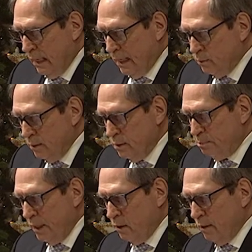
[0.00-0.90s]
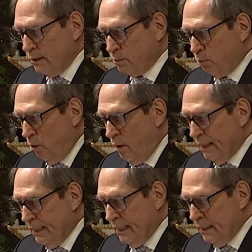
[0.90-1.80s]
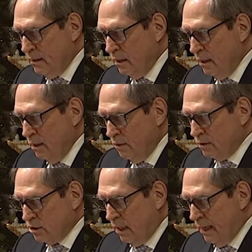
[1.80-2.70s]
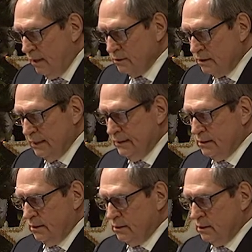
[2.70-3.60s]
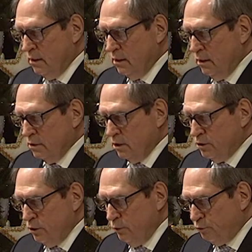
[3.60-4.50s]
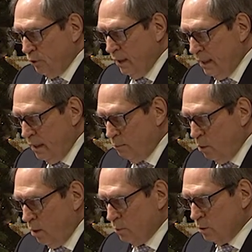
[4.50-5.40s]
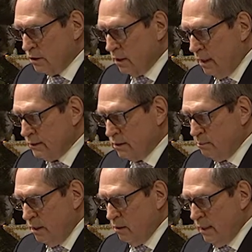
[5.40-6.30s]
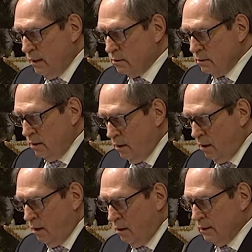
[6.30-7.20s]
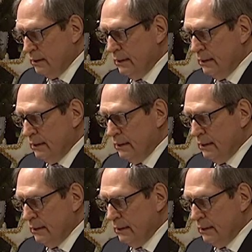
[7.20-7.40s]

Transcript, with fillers: and when the parents brought in the child Jesus to do for him what was customary under the law,